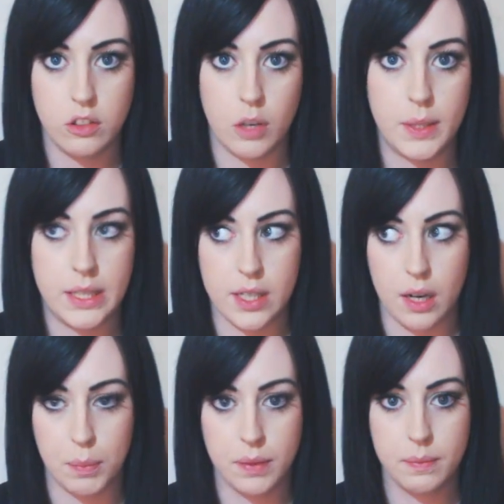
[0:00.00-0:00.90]
Joey needs
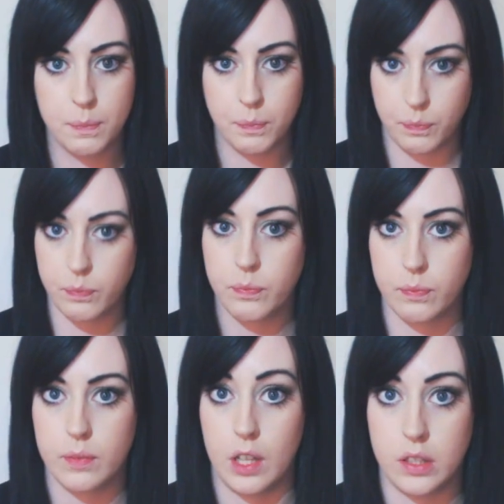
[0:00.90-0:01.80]
help.
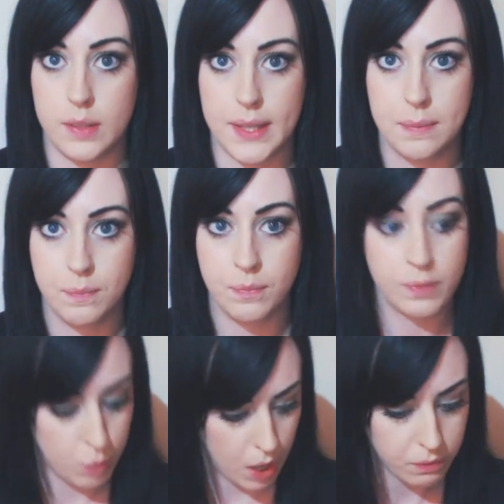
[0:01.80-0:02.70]
Lots of it.
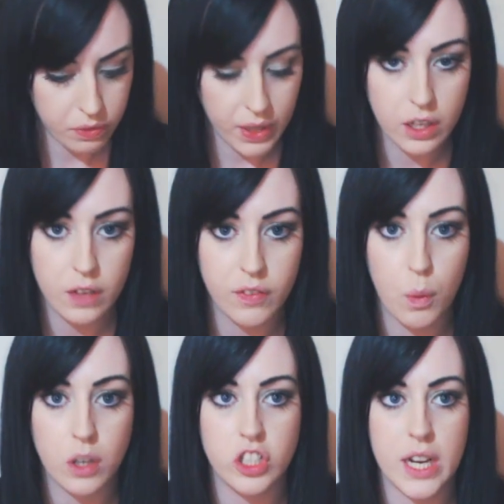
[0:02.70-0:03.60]
Well, thank you for
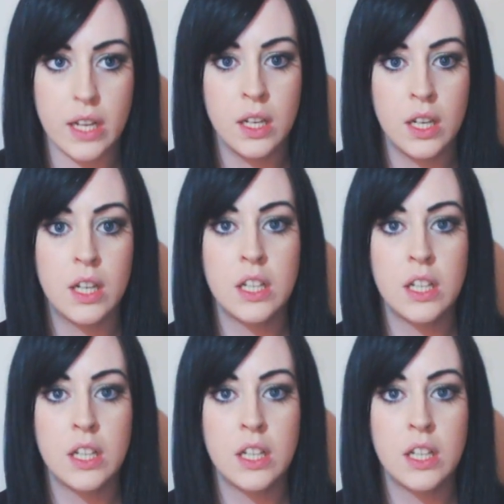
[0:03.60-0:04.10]
watching.